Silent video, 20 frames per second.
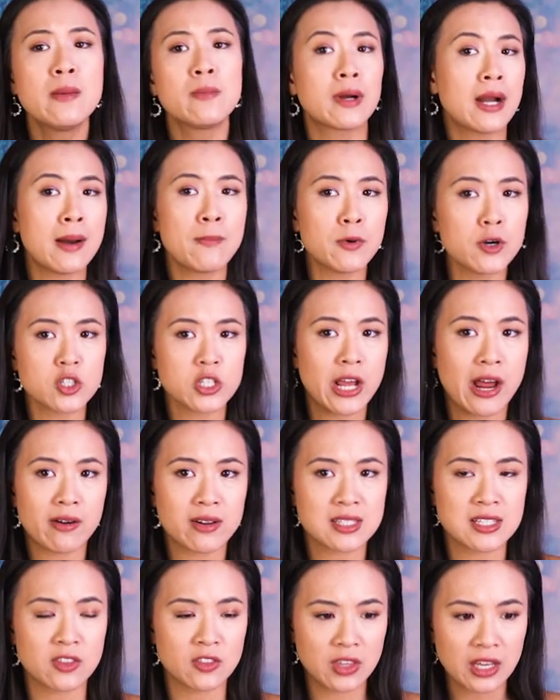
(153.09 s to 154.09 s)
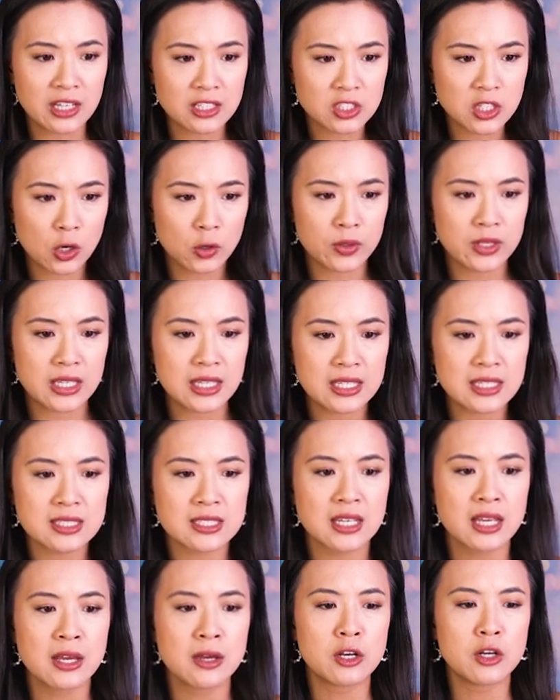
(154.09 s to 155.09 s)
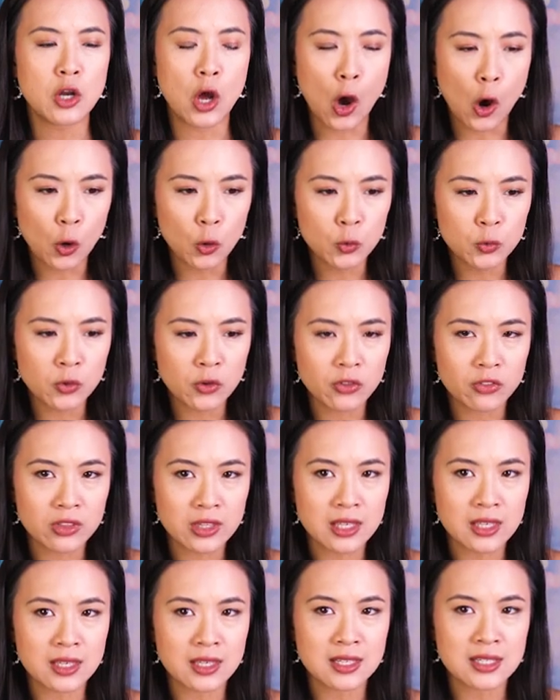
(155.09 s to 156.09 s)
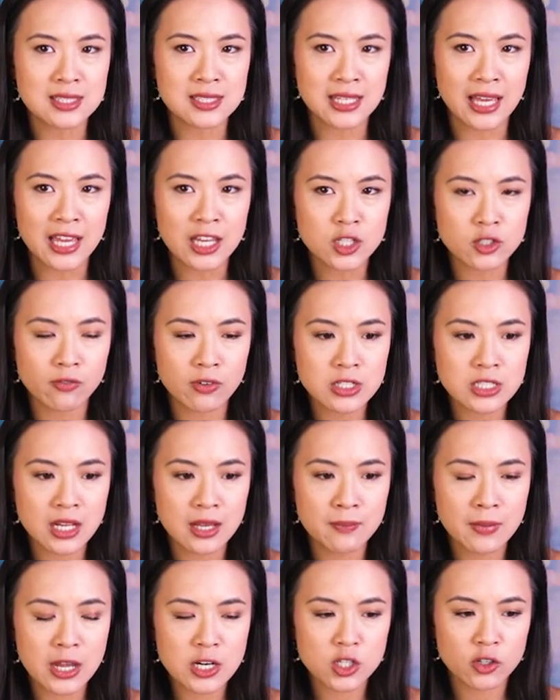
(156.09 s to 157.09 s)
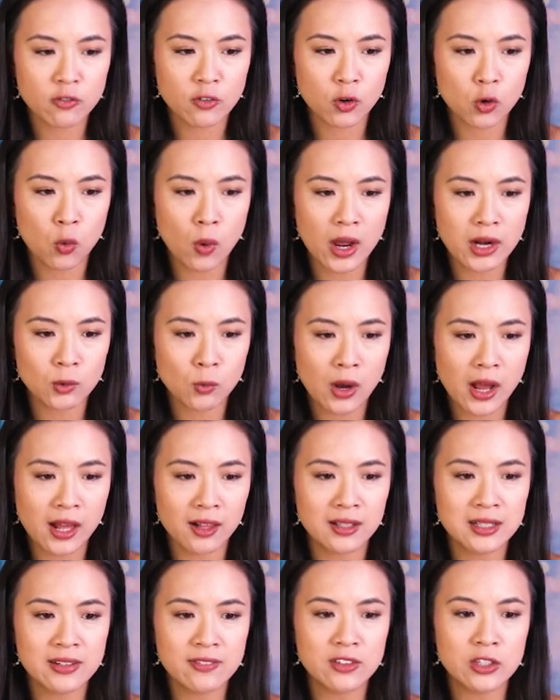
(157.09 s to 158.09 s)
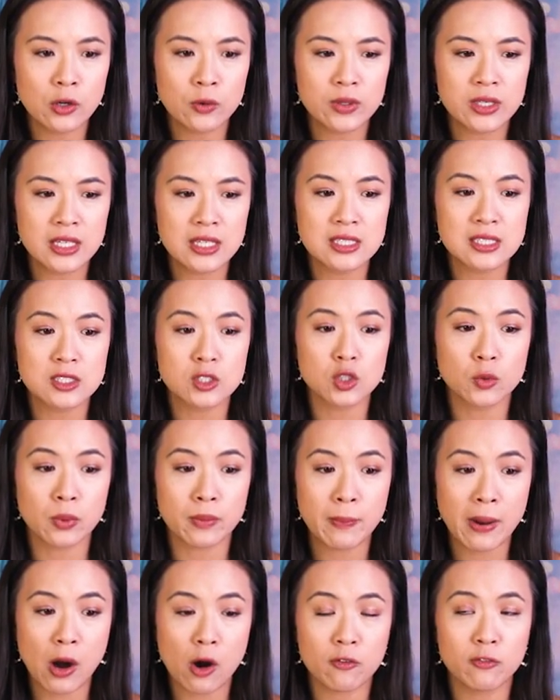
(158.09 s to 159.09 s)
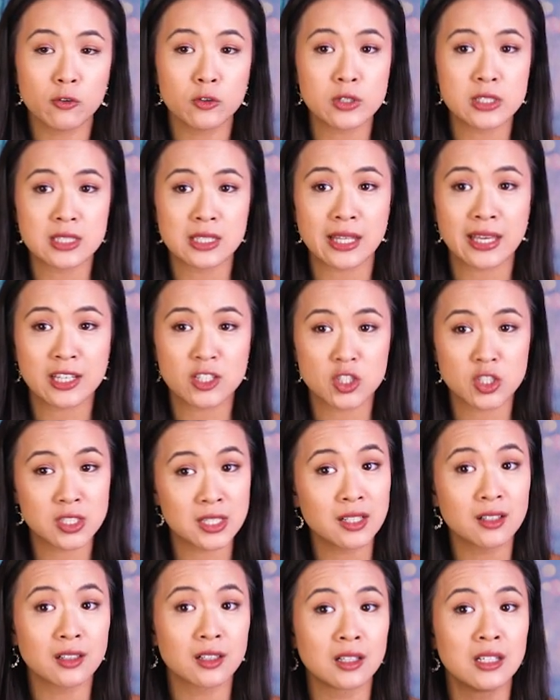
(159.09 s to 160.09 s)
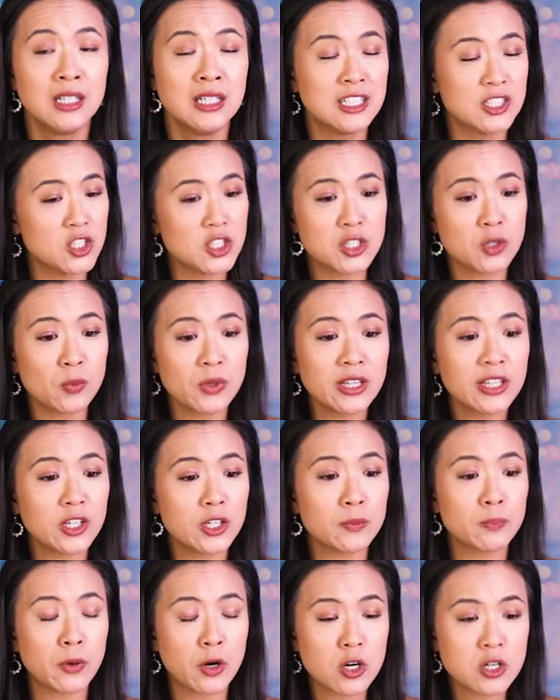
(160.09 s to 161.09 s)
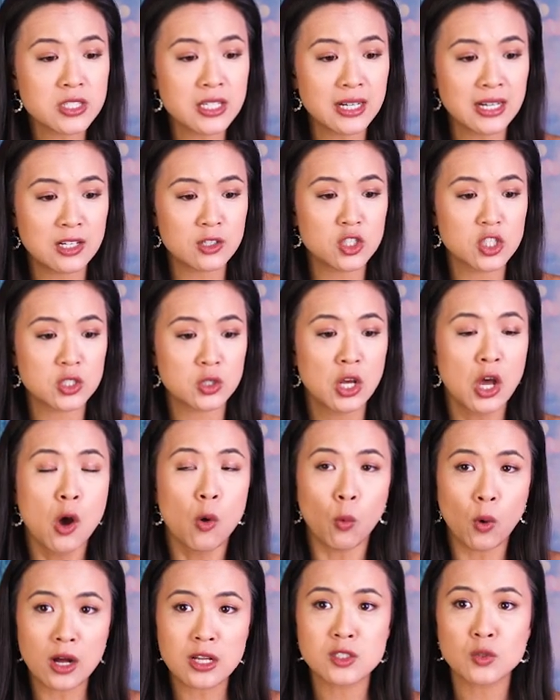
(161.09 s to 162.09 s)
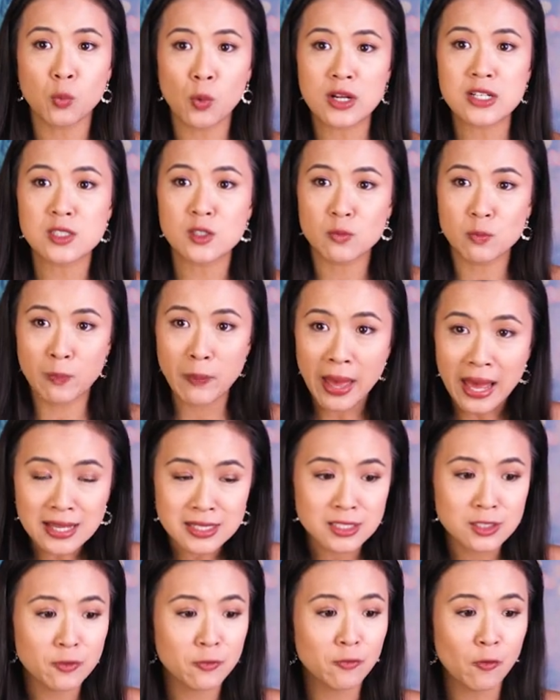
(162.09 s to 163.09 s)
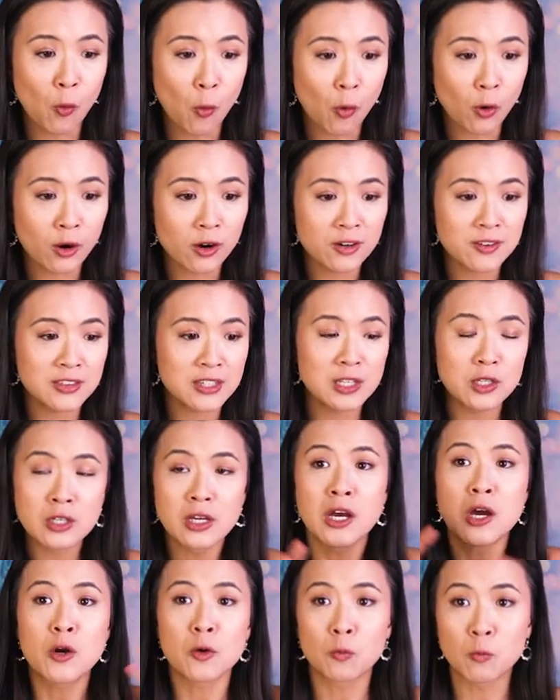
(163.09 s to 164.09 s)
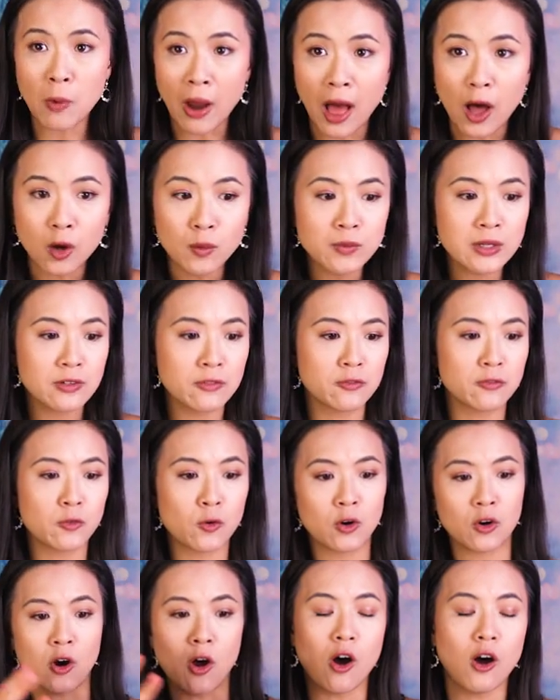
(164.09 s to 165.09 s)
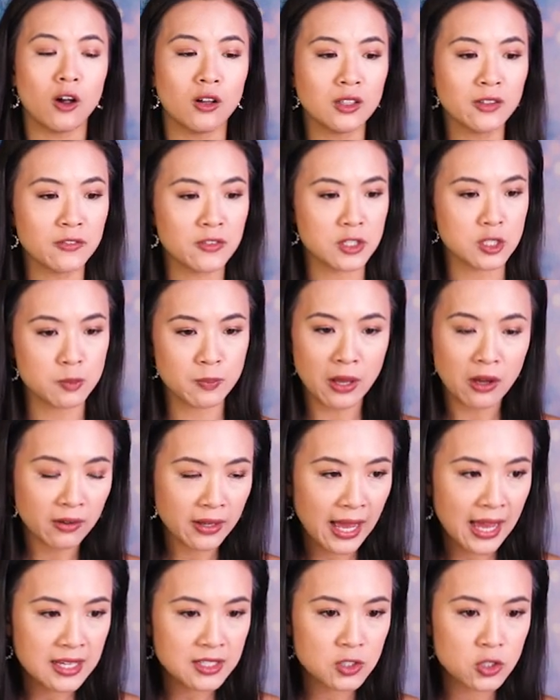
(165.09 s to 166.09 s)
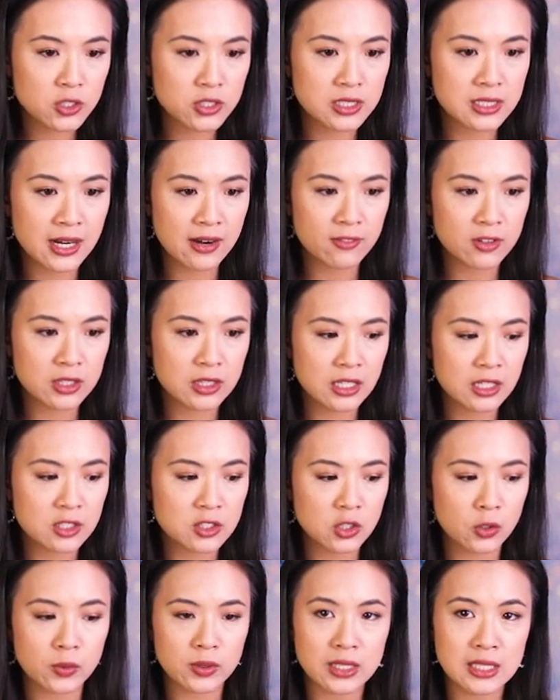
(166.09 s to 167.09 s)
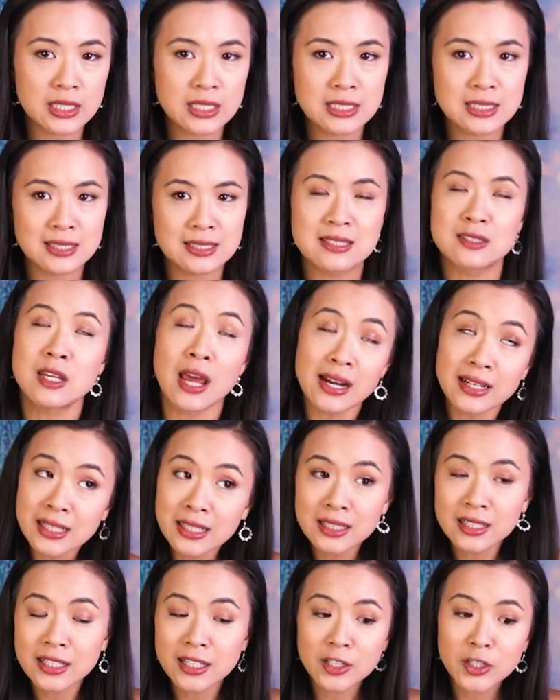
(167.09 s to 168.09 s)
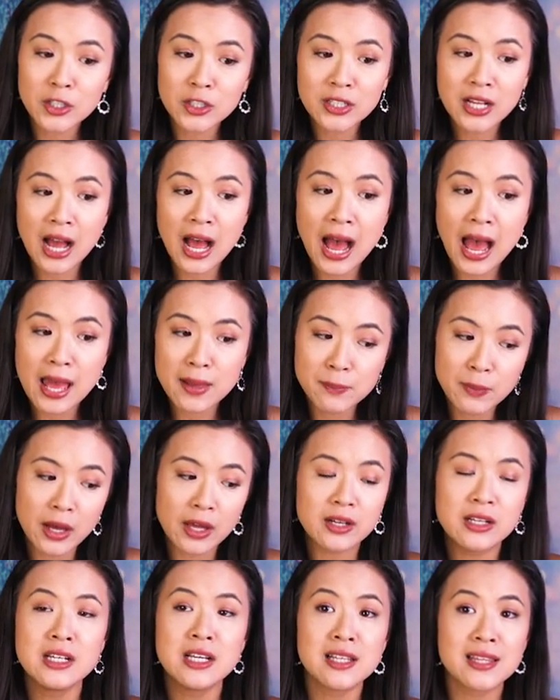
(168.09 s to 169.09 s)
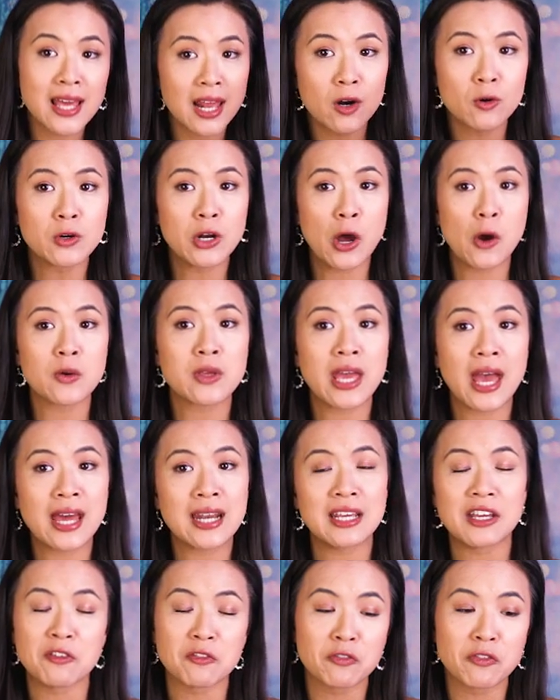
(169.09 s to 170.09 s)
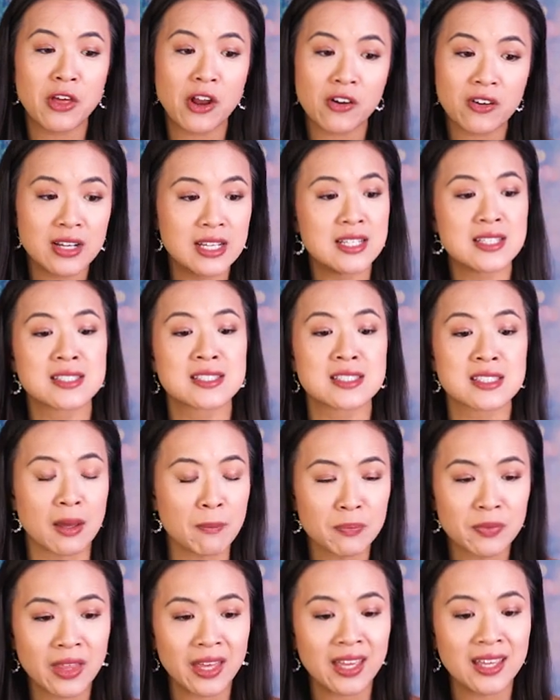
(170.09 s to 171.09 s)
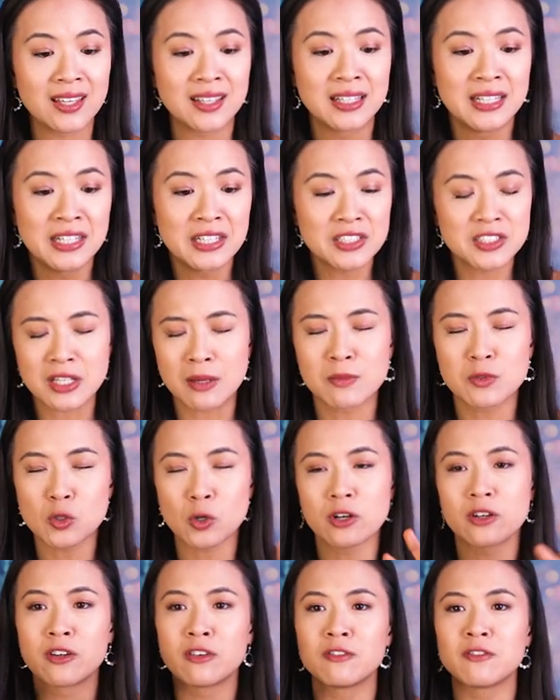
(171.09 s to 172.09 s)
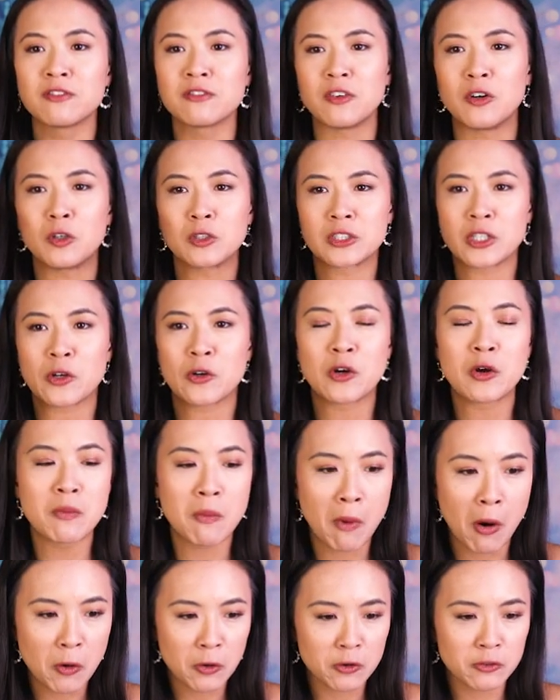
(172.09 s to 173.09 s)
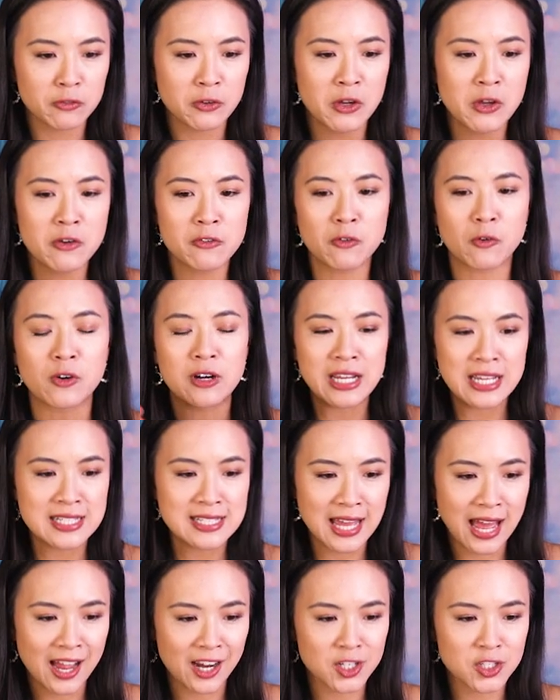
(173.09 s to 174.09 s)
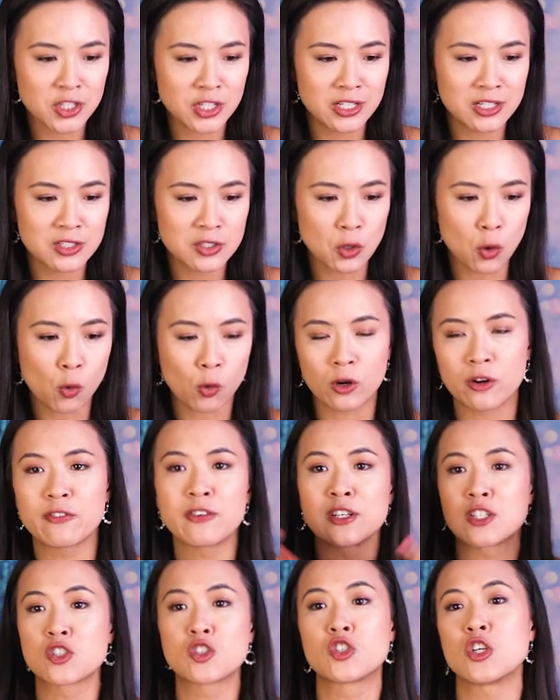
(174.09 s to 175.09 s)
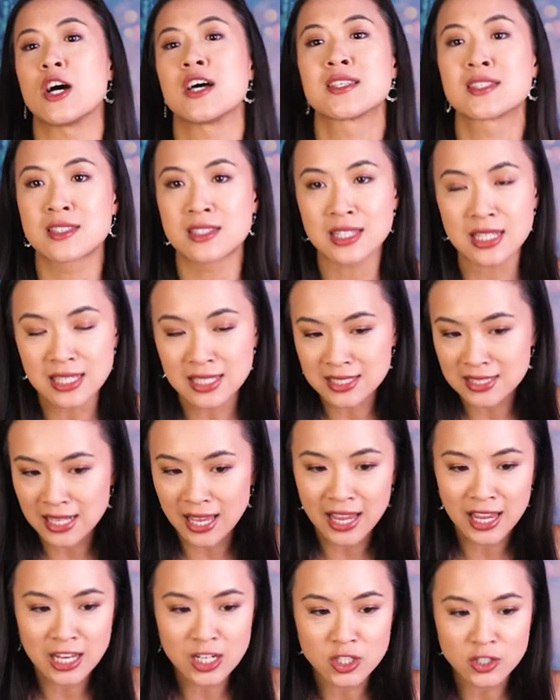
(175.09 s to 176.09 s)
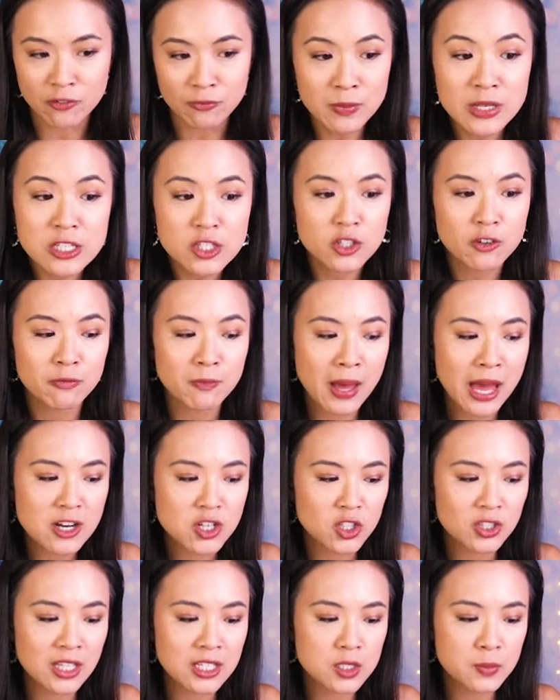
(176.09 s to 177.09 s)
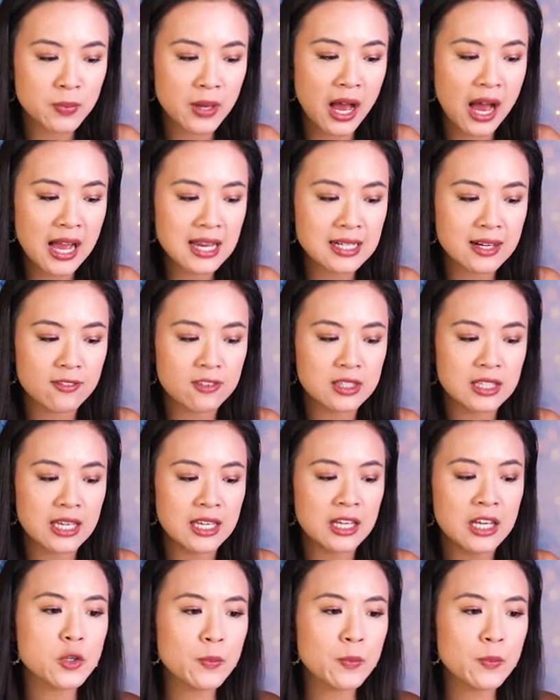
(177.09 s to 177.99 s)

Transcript: But Emperor Zhao doesn't think so. He's known the sage of untamed magic for quite a while, and even though he is super powerful, he's like still just a really good person and just wants what's best for the realm and for all of the spellcasters and everything. So he's technically a good guy, but they don't know yet if there is something, some sort of ulterior motive for his actions or if it's just the Sage of Mischief magic that's behind everything.